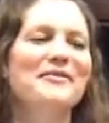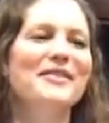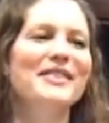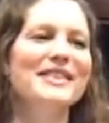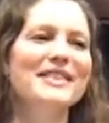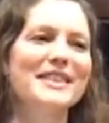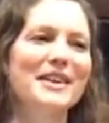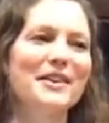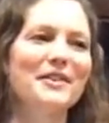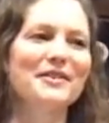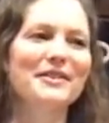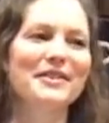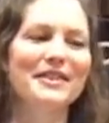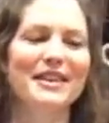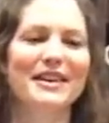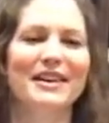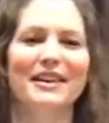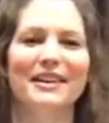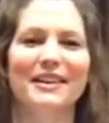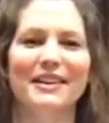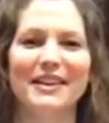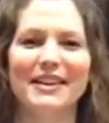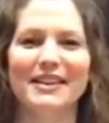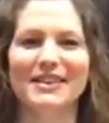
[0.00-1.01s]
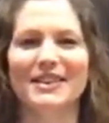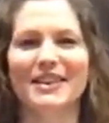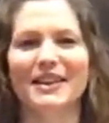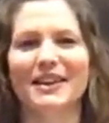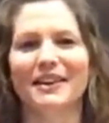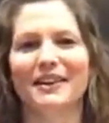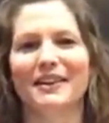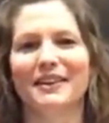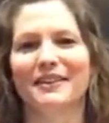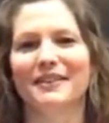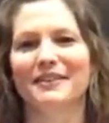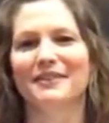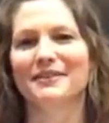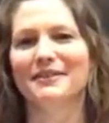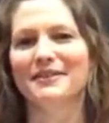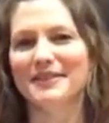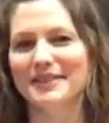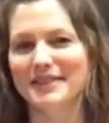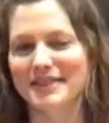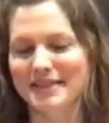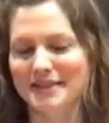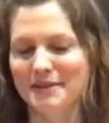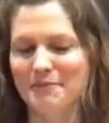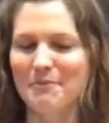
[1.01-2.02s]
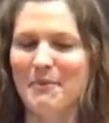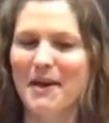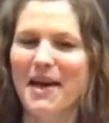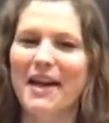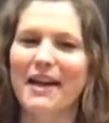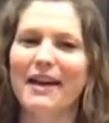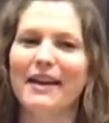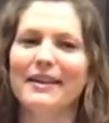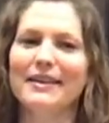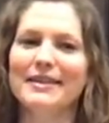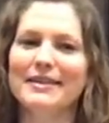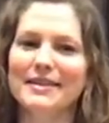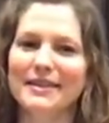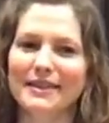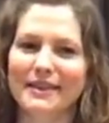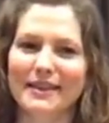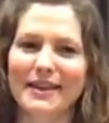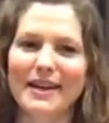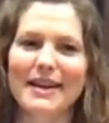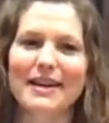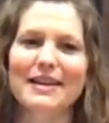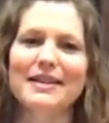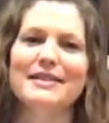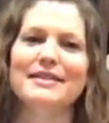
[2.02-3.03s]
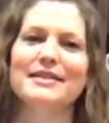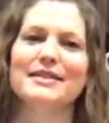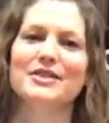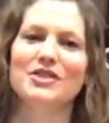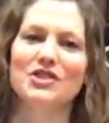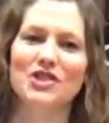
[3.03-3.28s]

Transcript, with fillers: So the cement is